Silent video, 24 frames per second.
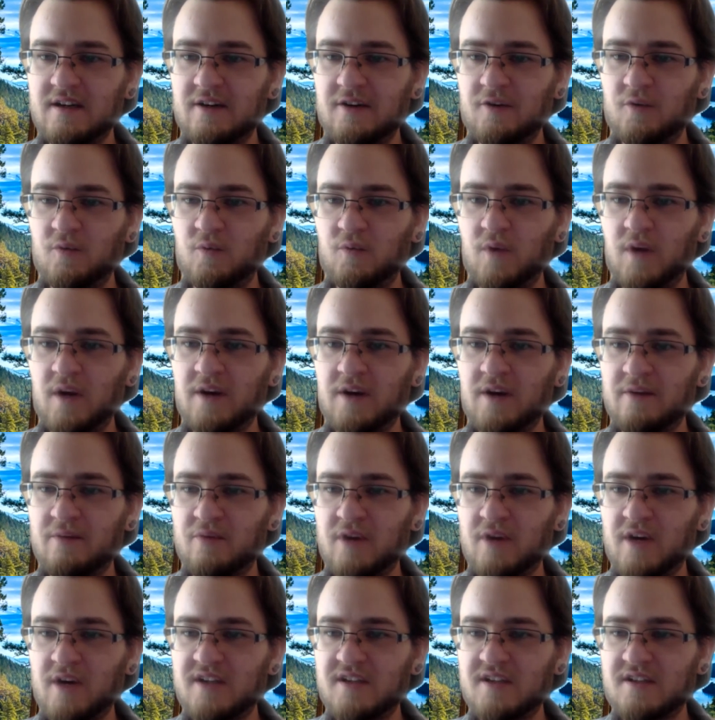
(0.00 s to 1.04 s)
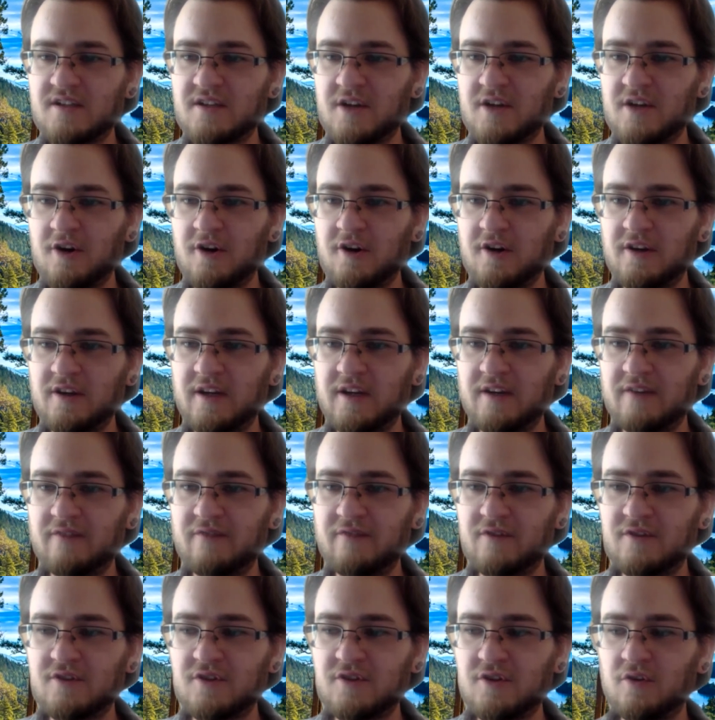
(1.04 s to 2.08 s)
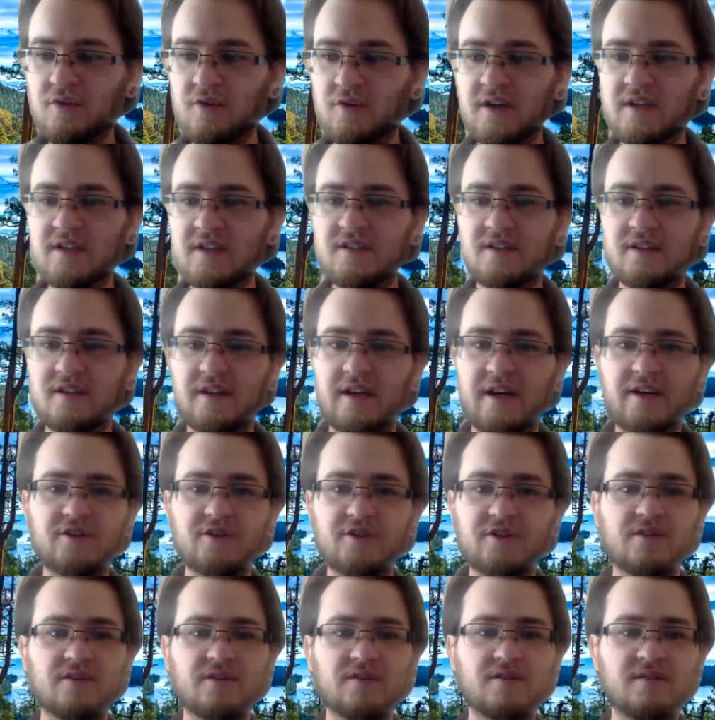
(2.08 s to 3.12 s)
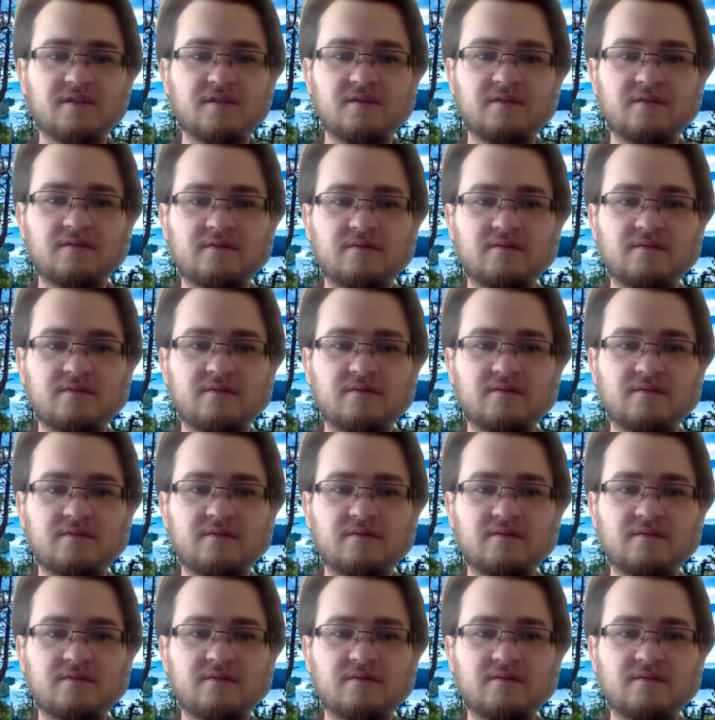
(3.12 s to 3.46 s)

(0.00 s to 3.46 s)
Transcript: where are the prices currently for solar installations?